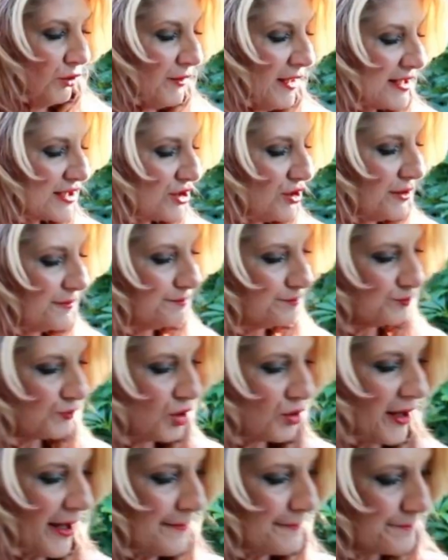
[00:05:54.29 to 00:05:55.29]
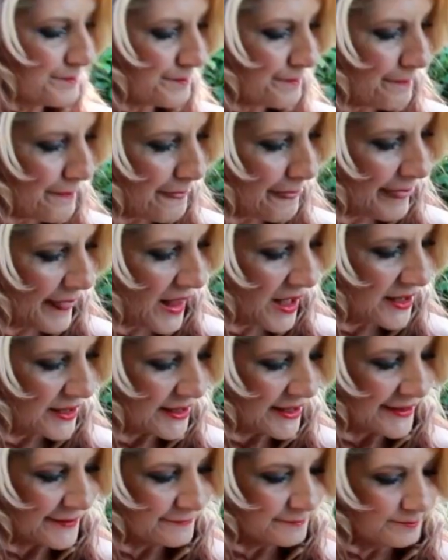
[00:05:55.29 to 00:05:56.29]
Oh, that's good. Okay.
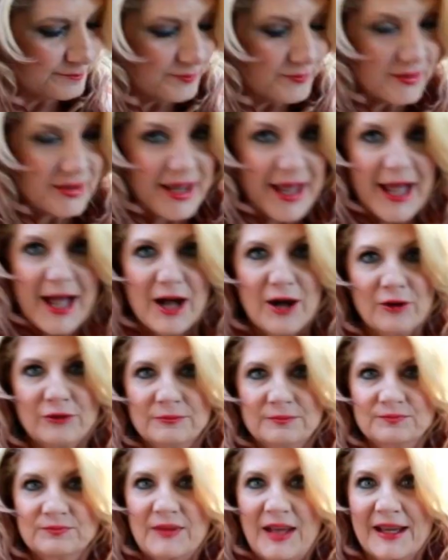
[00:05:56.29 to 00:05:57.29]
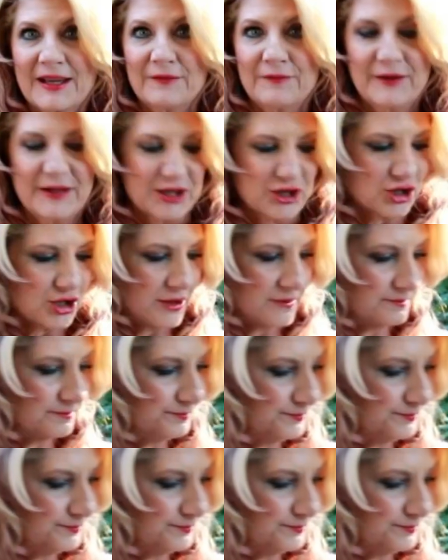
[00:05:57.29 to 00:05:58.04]
Now I can finish.